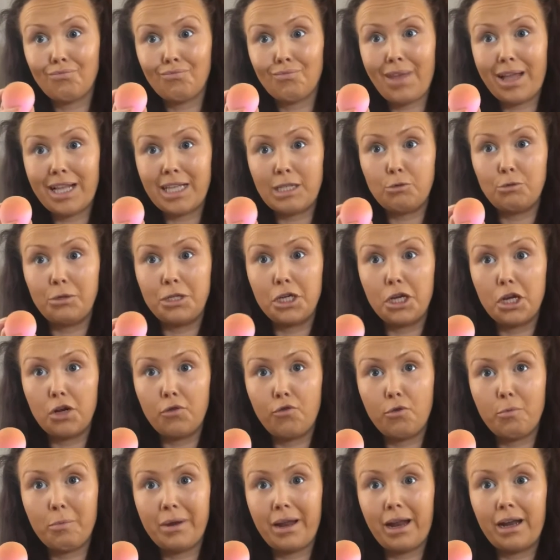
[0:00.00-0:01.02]
That's really good
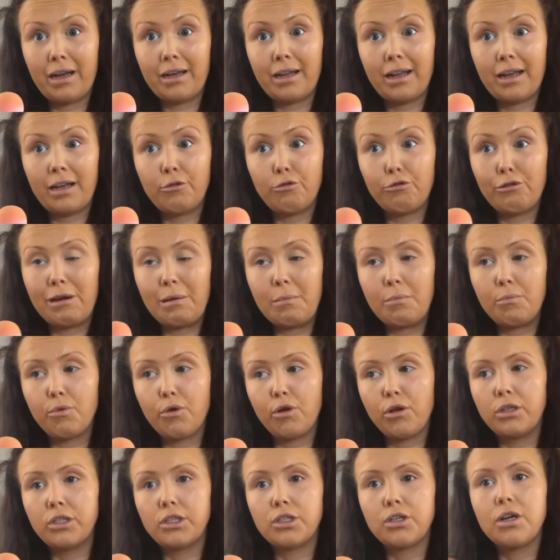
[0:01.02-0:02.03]
for blending in cream
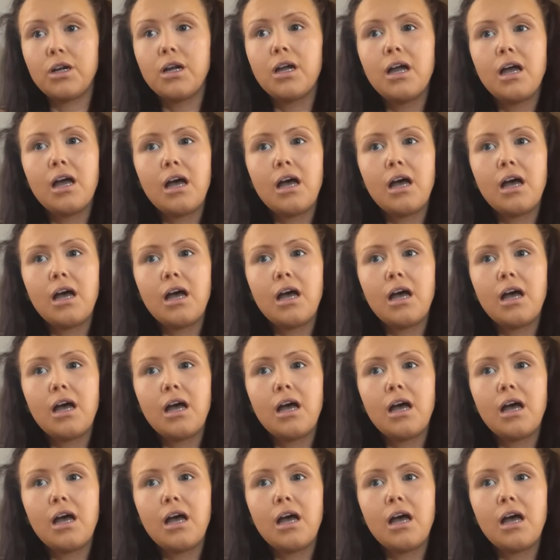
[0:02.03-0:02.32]
bronzer.